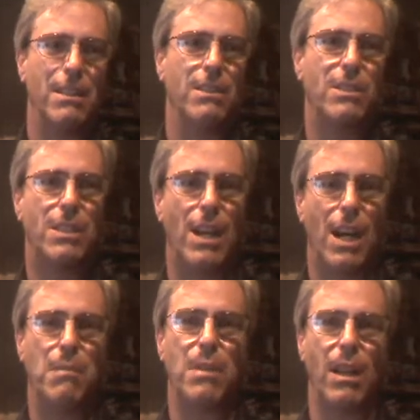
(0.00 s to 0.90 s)
there's
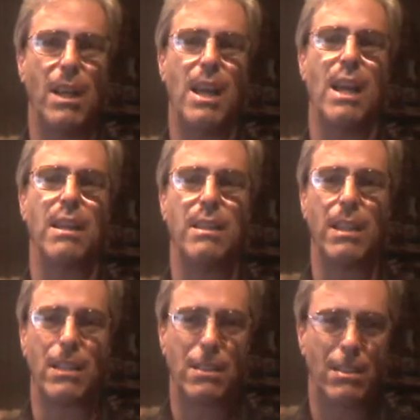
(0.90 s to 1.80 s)
Tom DeLay,
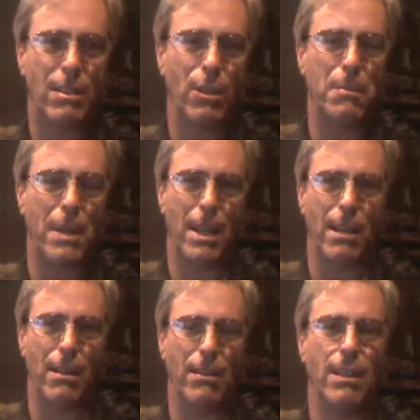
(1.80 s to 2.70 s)
the
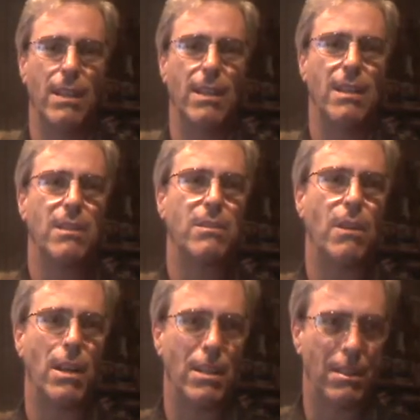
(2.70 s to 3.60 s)
exterminator,
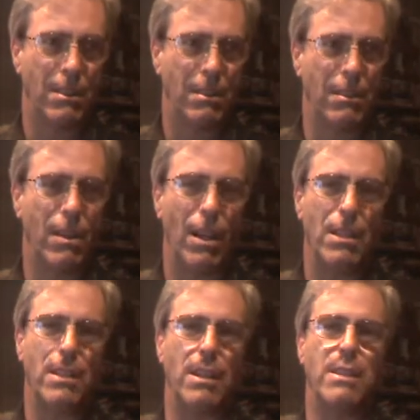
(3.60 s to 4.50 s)
trying to
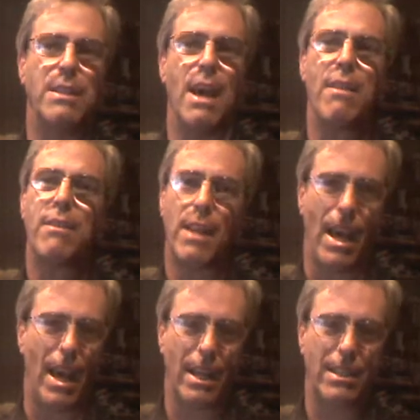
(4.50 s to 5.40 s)
call it a death
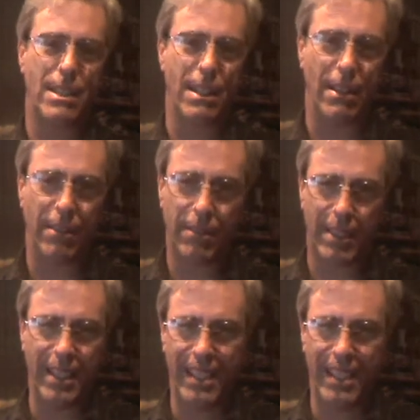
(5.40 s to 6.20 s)
tax, you know?